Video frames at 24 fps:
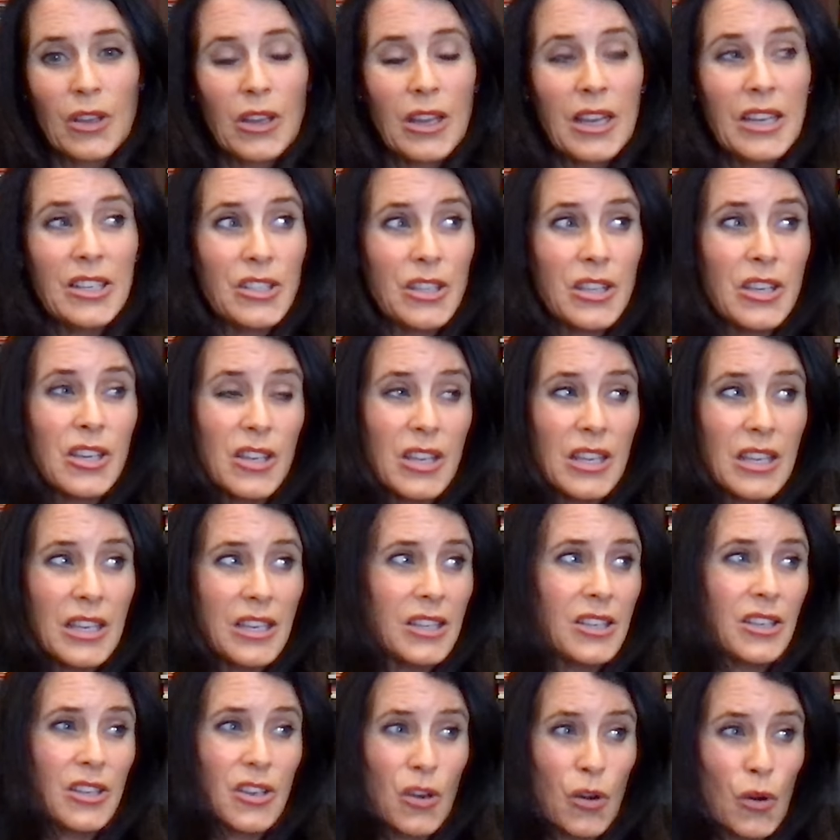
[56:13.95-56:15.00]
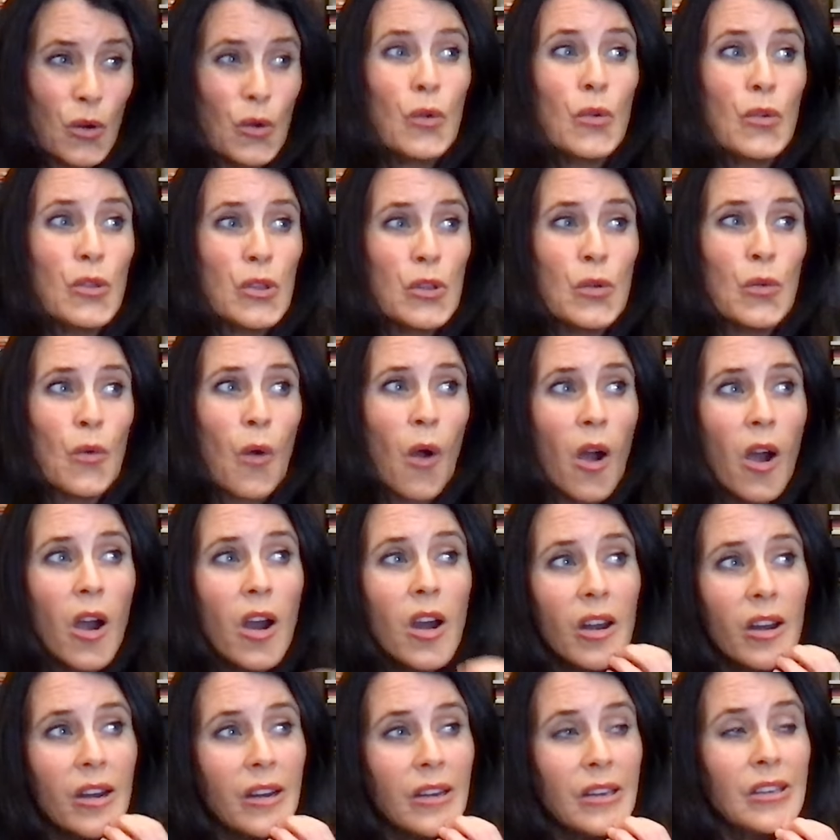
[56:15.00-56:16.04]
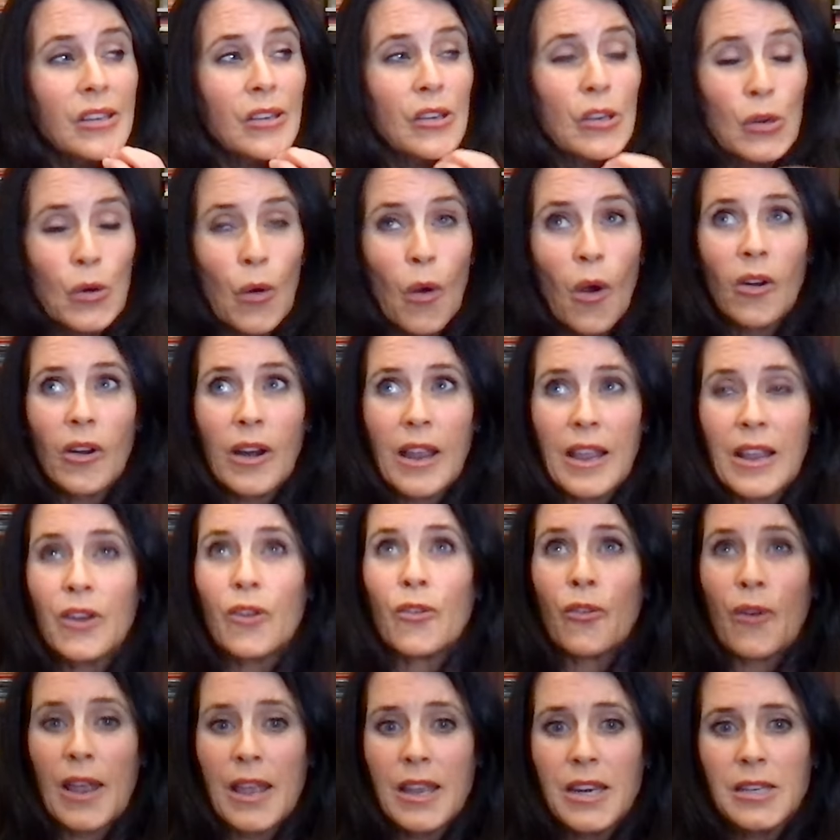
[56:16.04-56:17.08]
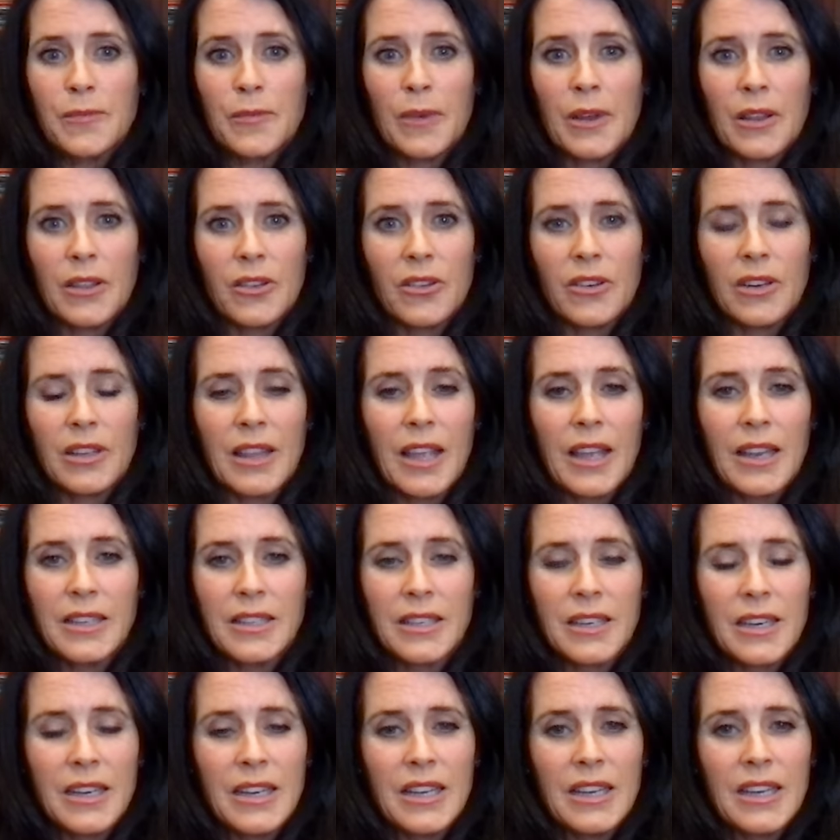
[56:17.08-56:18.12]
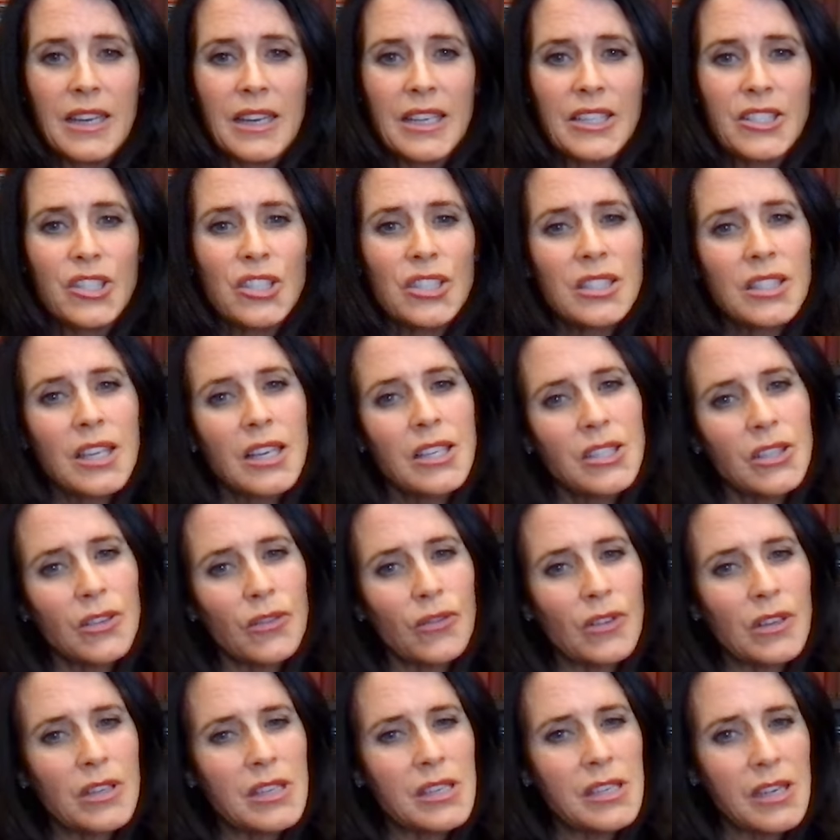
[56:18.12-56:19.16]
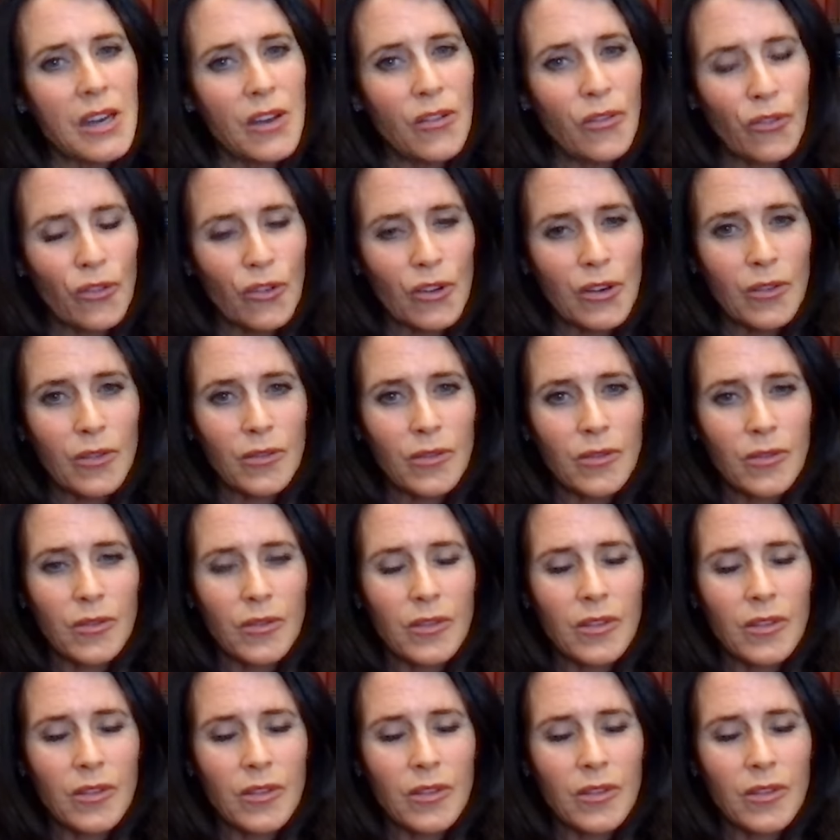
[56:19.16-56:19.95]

who you are. You are a grandmother. And that is just such a different